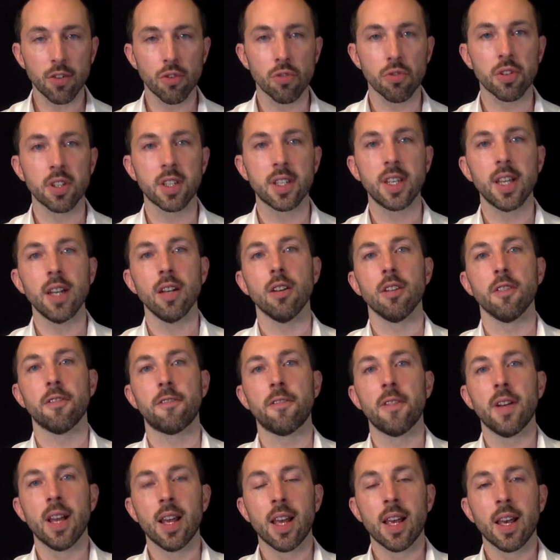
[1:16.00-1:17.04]
yourself,
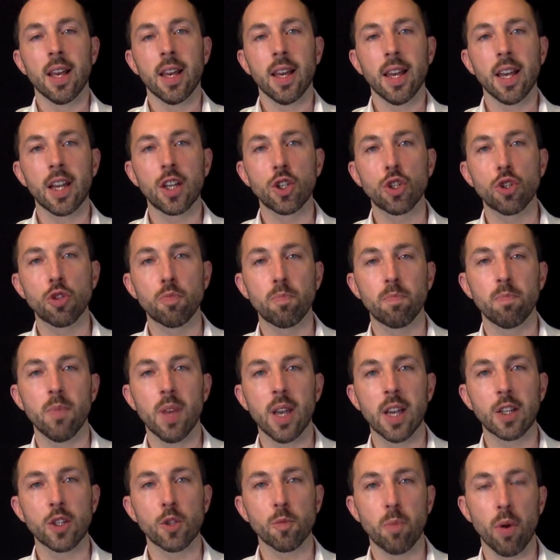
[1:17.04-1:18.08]

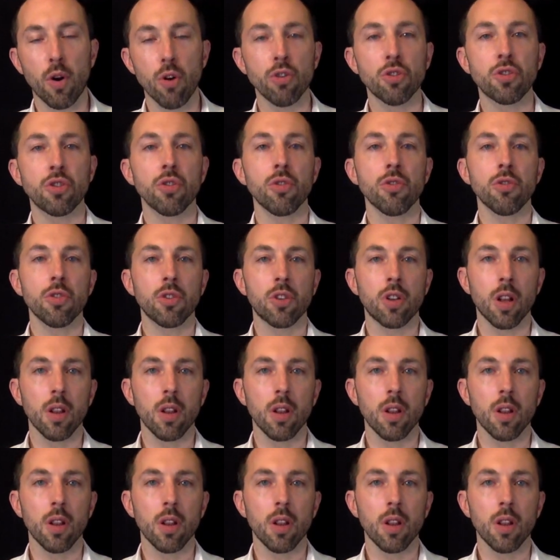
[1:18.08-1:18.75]
exposure